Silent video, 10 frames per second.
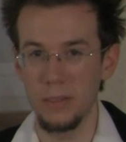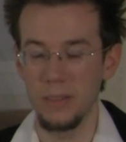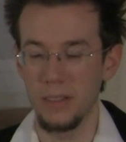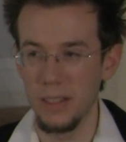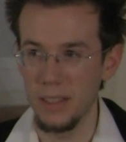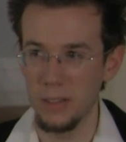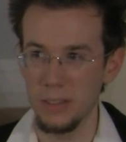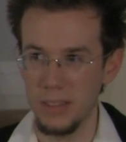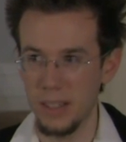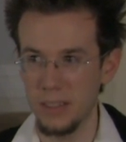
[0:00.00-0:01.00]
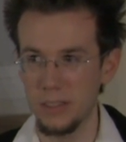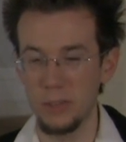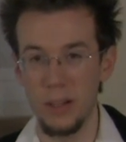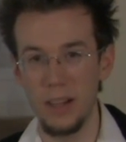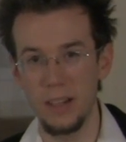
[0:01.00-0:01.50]
or they were scared to
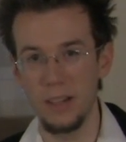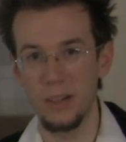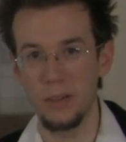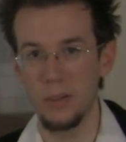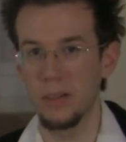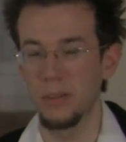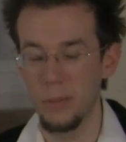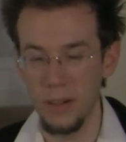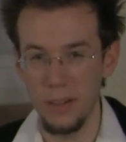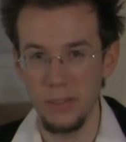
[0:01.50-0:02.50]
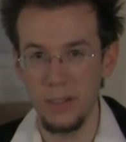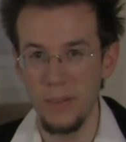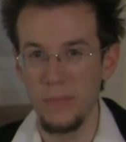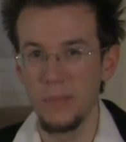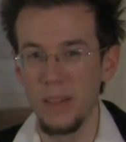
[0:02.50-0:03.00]
try it out, or whatever.